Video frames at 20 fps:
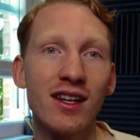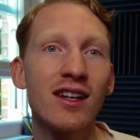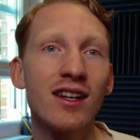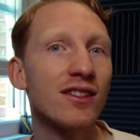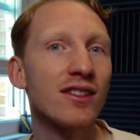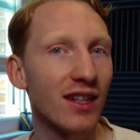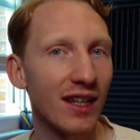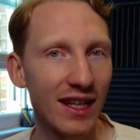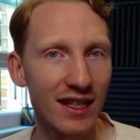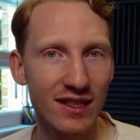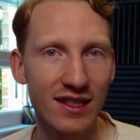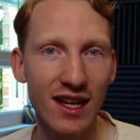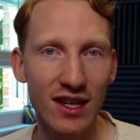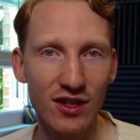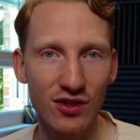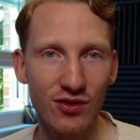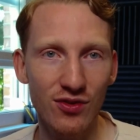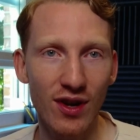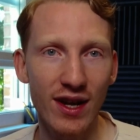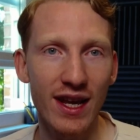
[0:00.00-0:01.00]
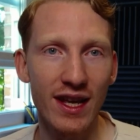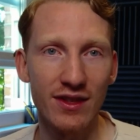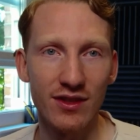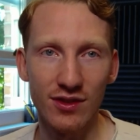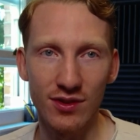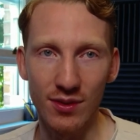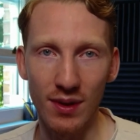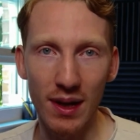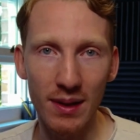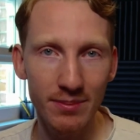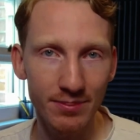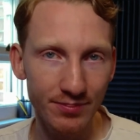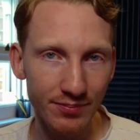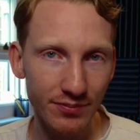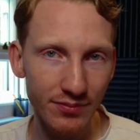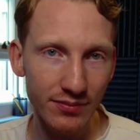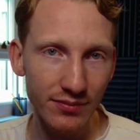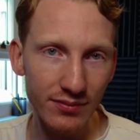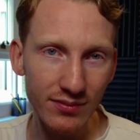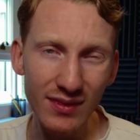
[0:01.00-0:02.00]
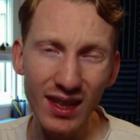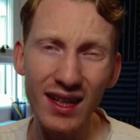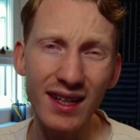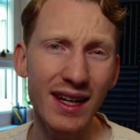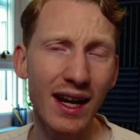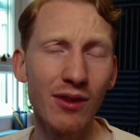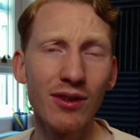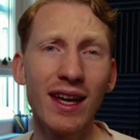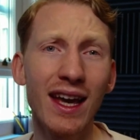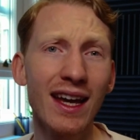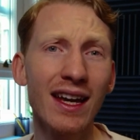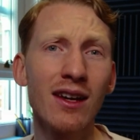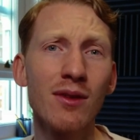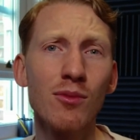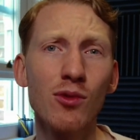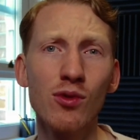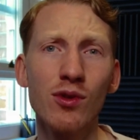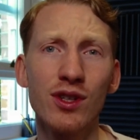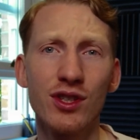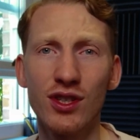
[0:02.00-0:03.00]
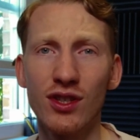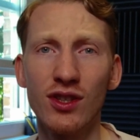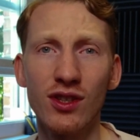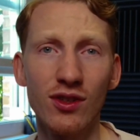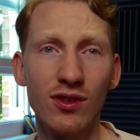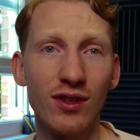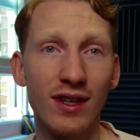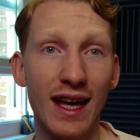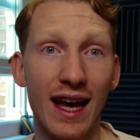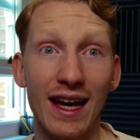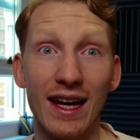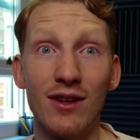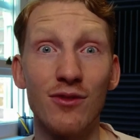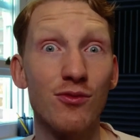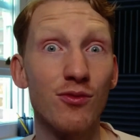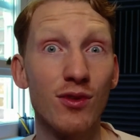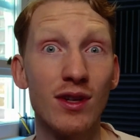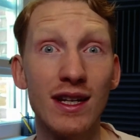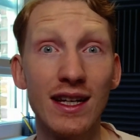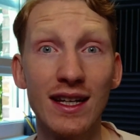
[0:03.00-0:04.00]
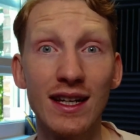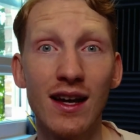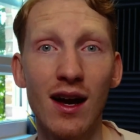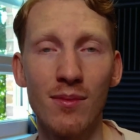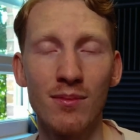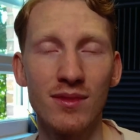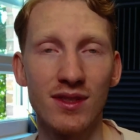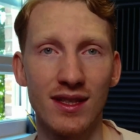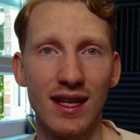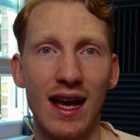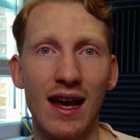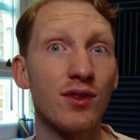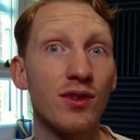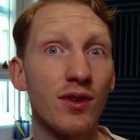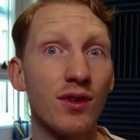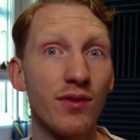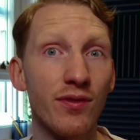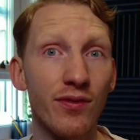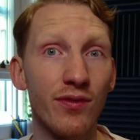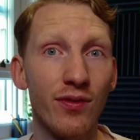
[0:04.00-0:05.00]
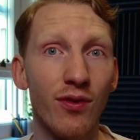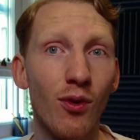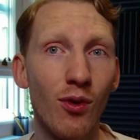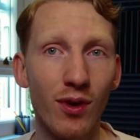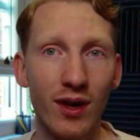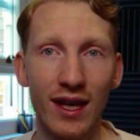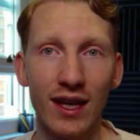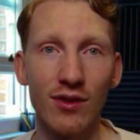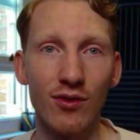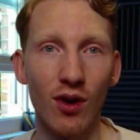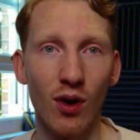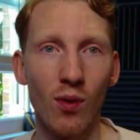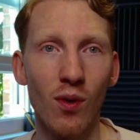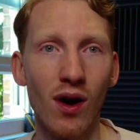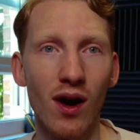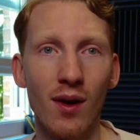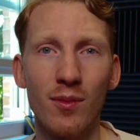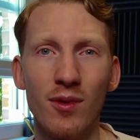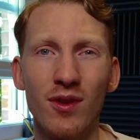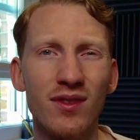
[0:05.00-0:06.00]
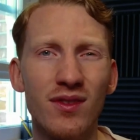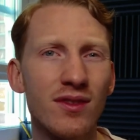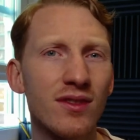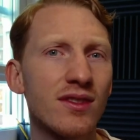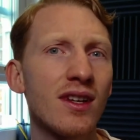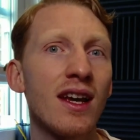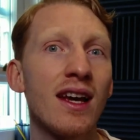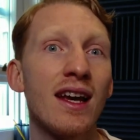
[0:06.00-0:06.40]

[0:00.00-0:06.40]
So let's get straight into it. Now, getting a mortgage in the UK really comes down to four key requirements,